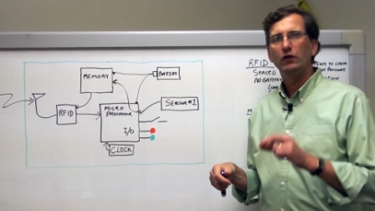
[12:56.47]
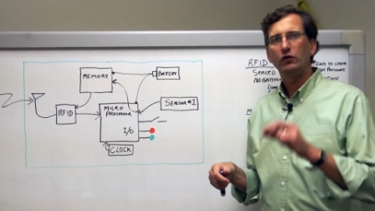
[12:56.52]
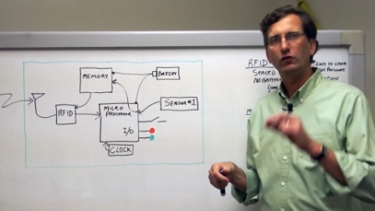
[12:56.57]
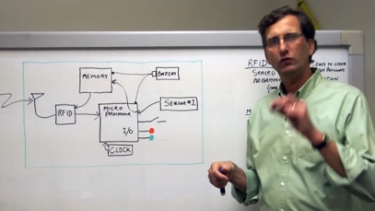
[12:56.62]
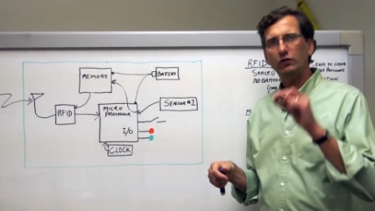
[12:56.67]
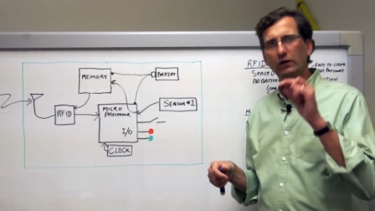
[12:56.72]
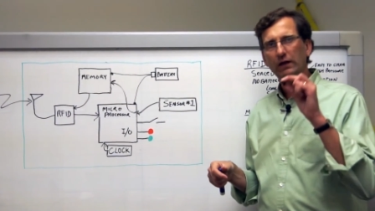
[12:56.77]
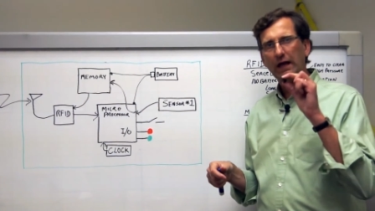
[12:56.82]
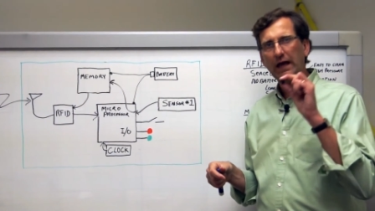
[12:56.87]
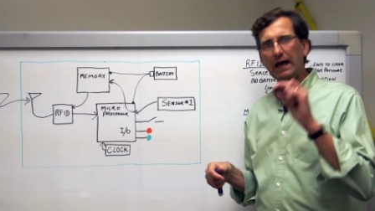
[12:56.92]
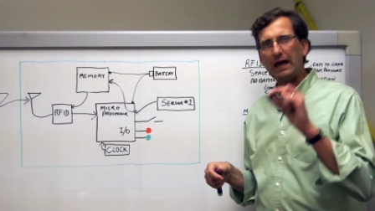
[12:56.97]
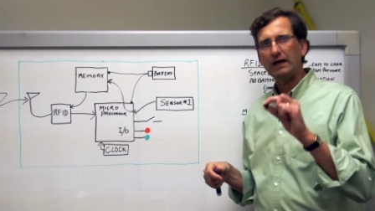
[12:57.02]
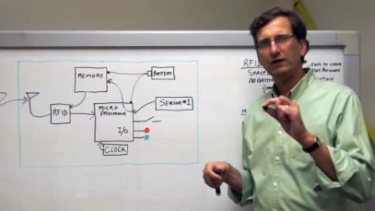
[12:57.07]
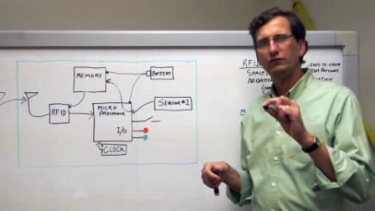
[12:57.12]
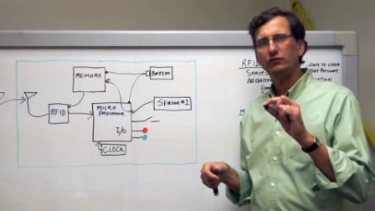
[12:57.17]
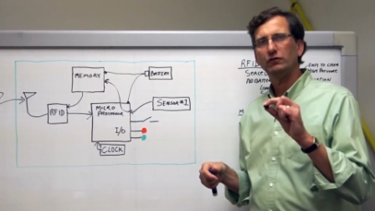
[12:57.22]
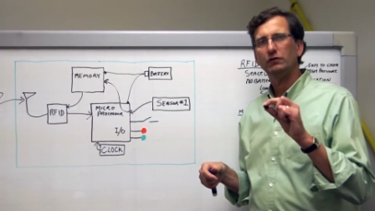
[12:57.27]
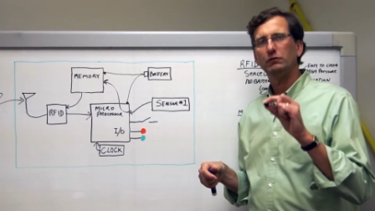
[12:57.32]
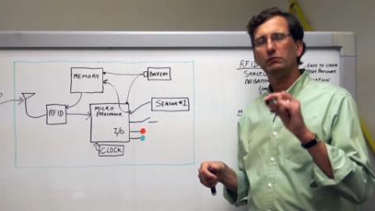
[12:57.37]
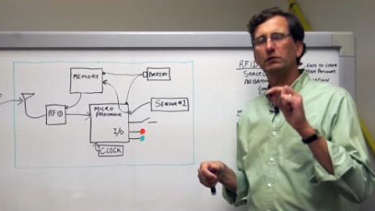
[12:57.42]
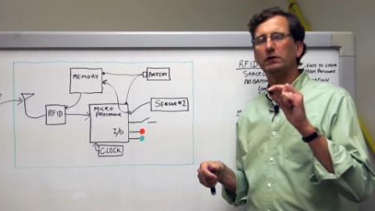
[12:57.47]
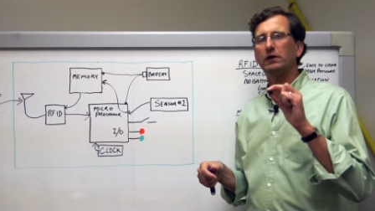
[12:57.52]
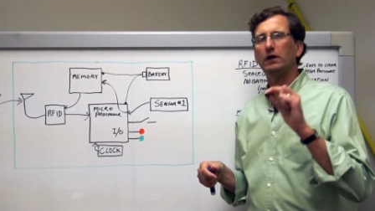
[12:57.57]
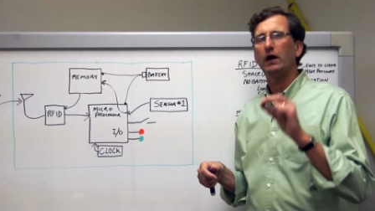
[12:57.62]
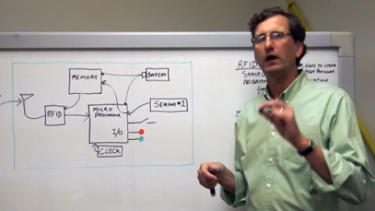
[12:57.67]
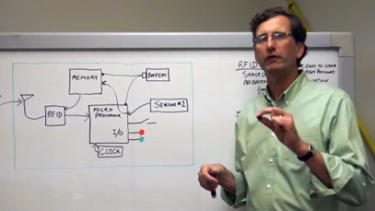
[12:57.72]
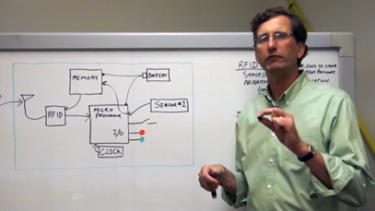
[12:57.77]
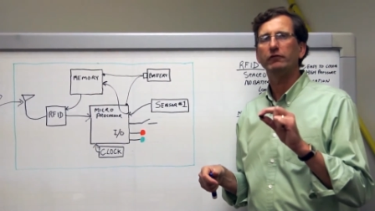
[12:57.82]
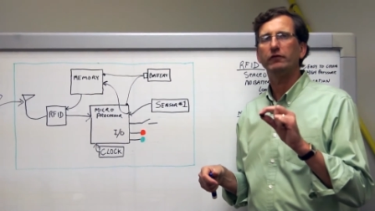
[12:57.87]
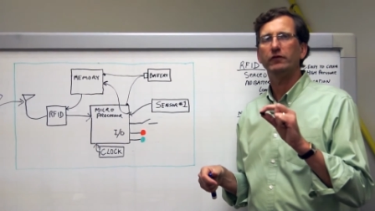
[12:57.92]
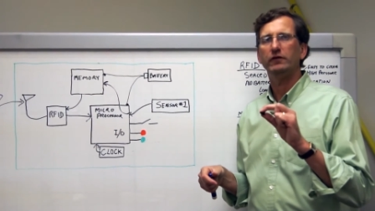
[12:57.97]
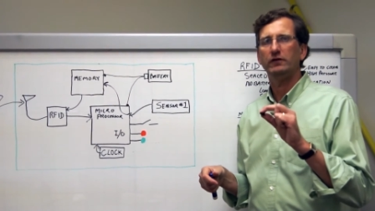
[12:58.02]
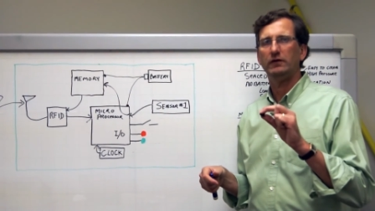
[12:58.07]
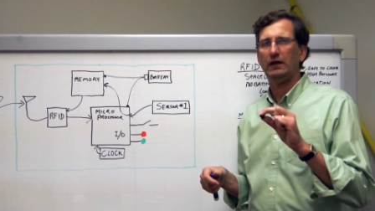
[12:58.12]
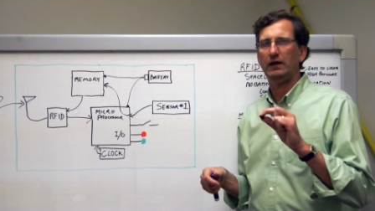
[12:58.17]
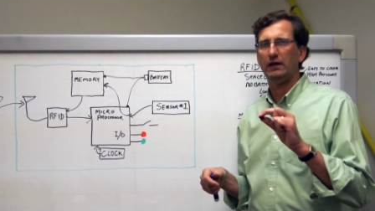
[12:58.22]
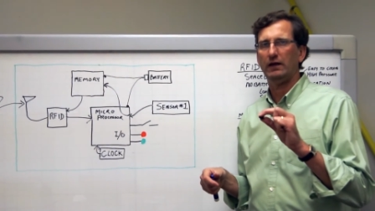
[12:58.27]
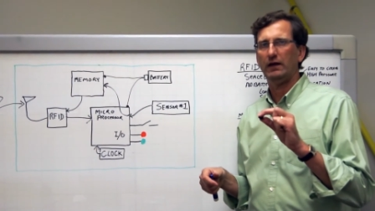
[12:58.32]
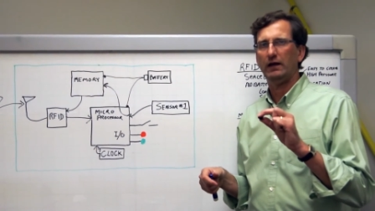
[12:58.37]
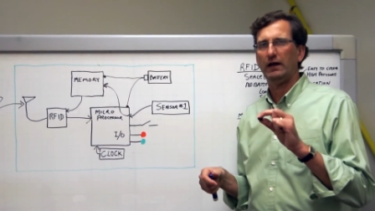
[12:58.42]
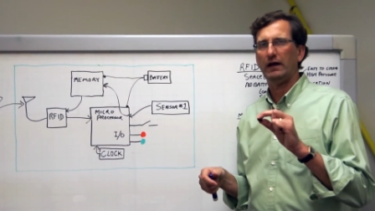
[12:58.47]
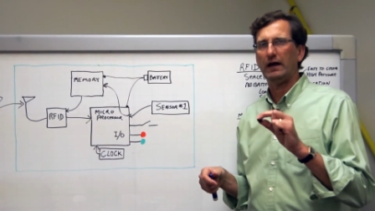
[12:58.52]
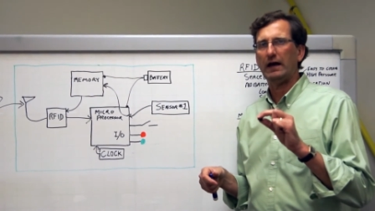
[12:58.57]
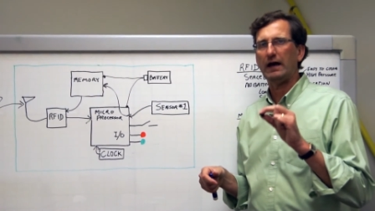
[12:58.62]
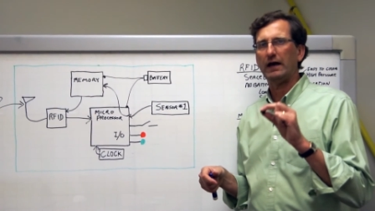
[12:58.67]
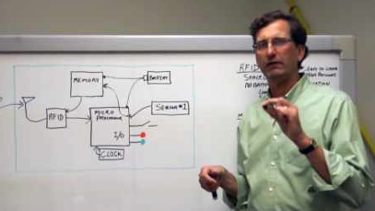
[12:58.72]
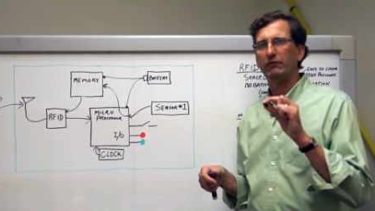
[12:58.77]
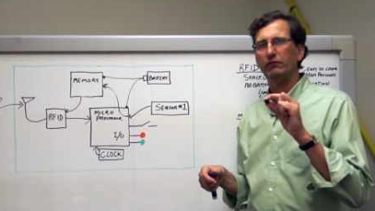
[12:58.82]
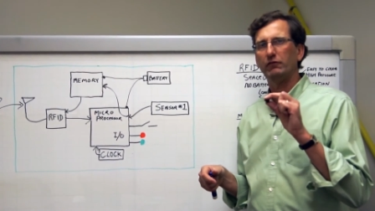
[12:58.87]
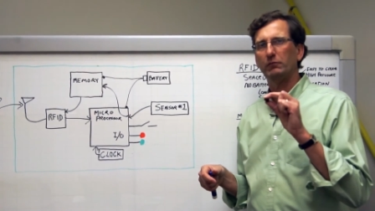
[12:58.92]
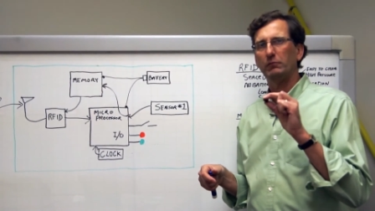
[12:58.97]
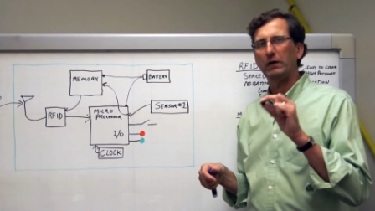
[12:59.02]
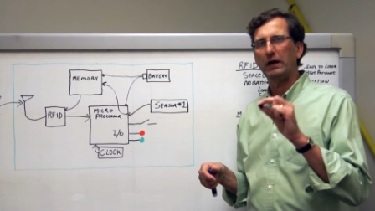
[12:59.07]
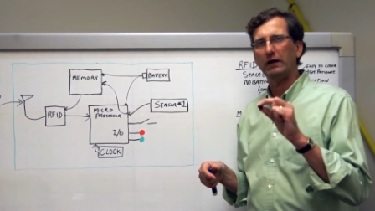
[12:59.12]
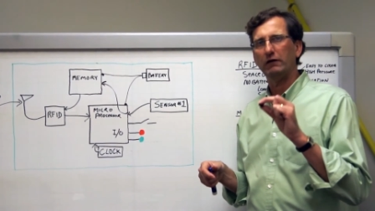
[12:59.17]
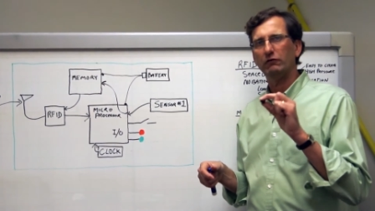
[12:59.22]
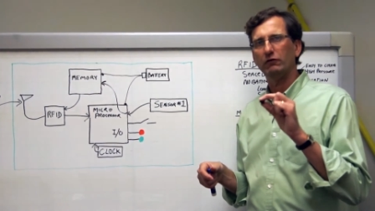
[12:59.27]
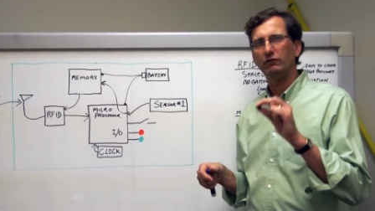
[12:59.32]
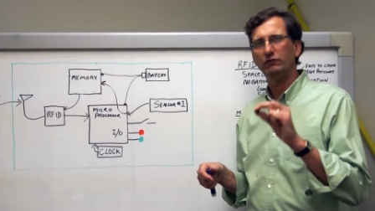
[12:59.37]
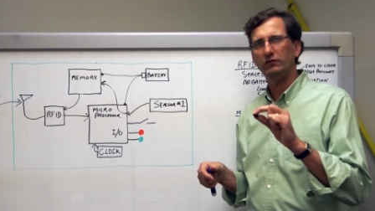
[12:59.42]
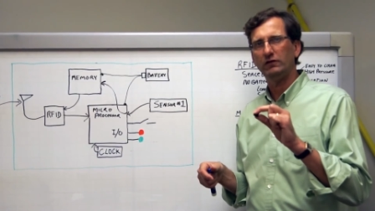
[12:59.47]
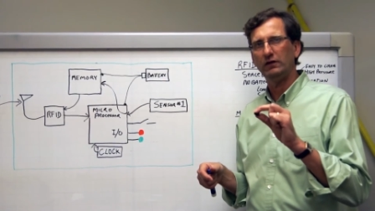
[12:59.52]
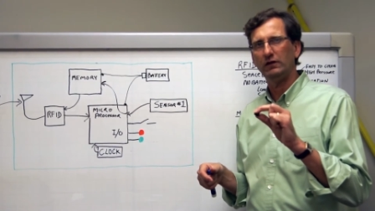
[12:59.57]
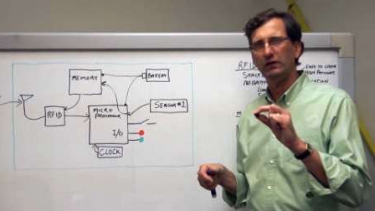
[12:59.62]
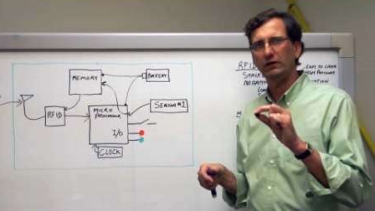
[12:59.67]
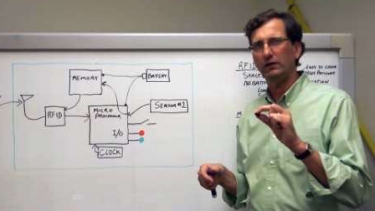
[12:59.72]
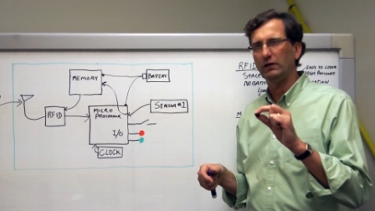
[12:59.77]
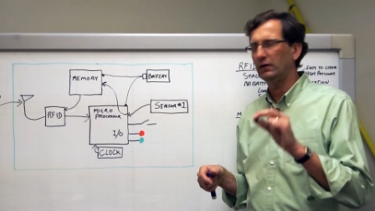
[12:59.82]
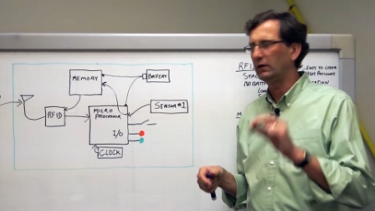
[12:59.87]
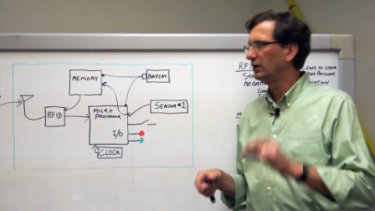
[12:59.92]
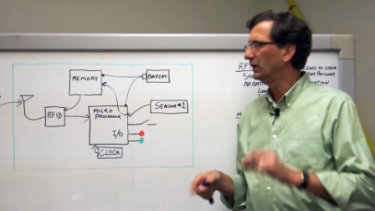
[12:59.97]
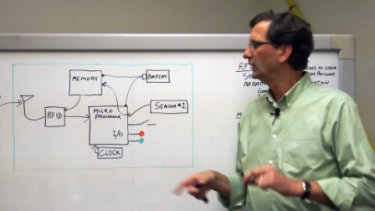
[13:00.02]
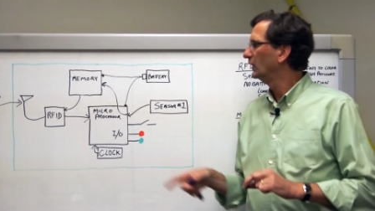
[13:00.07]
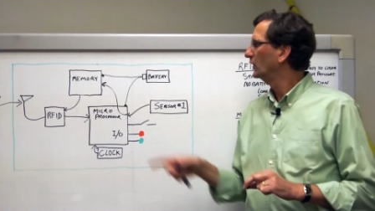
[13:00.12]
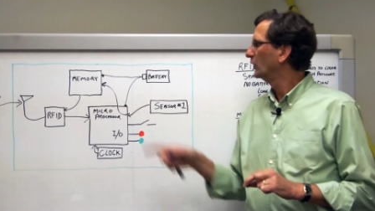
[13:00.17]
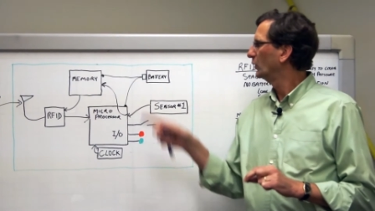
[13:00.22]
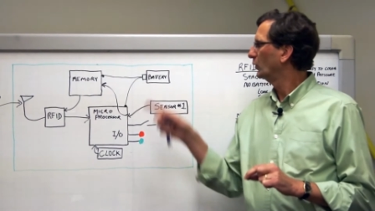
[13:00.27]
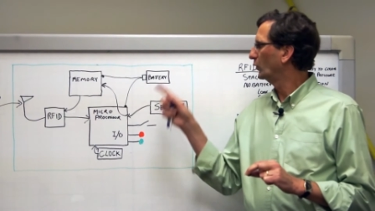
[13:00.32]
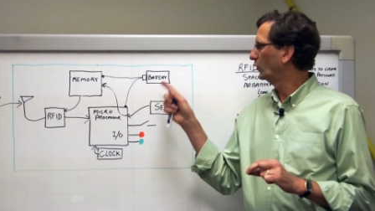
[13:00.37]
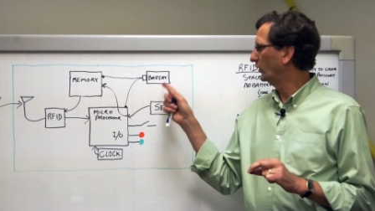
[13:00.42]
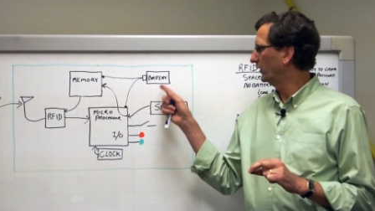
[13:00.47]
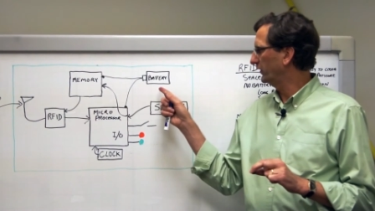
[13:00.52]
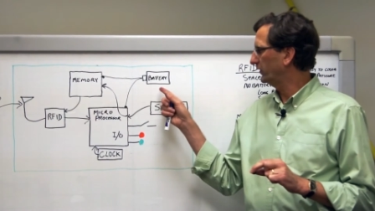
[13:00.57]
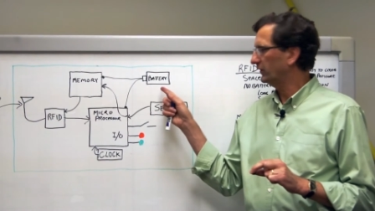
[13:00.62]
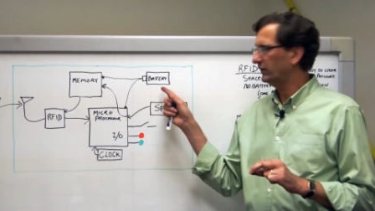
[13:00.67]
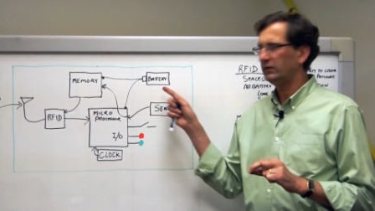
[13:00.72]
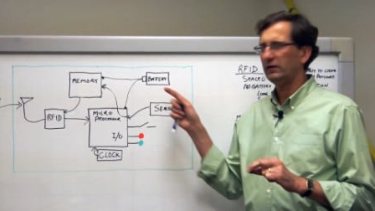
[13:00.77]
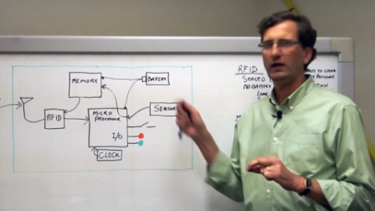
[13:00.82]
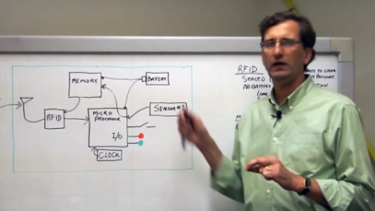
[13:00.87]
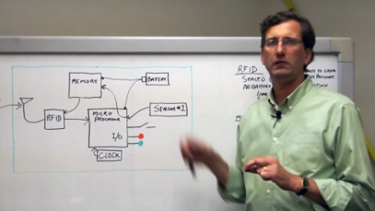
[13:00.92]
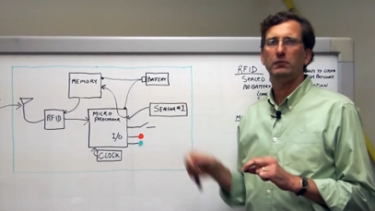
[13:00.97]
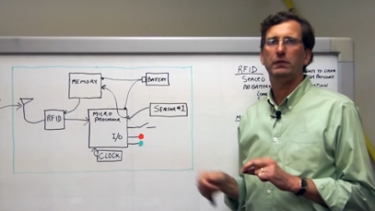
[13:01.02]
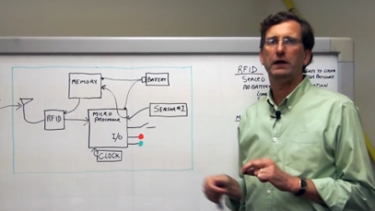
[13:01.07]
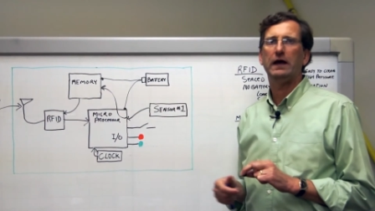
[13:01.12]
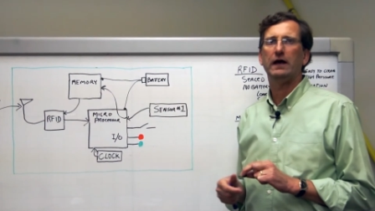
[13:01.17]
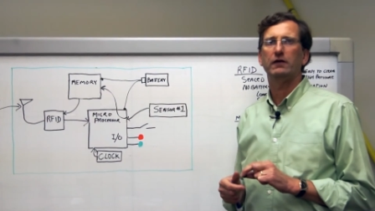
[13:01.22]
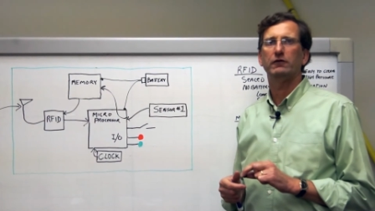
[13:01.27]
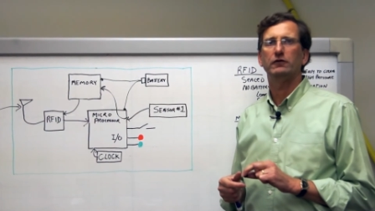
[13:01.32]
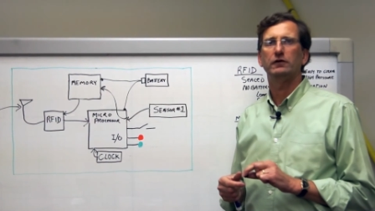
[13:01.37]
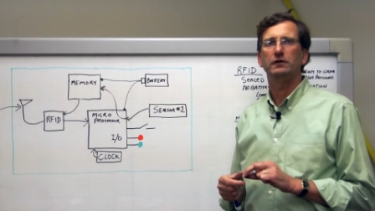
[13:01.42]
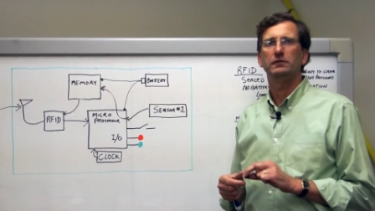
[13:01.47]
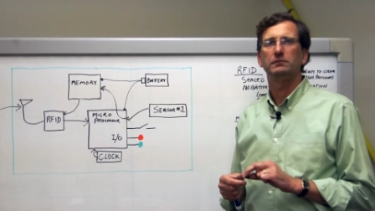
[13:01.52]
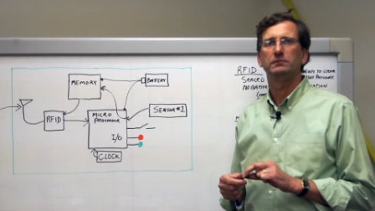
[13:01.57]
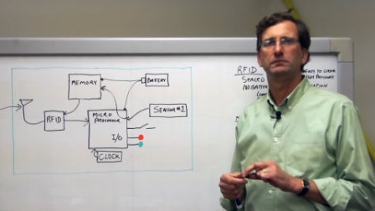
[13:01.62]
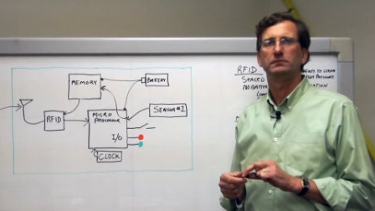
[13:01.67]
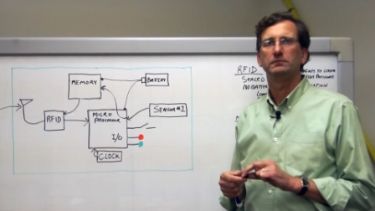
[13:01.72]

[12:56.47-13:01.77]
you can actually recover the data out of the Micro-T with a dead battery.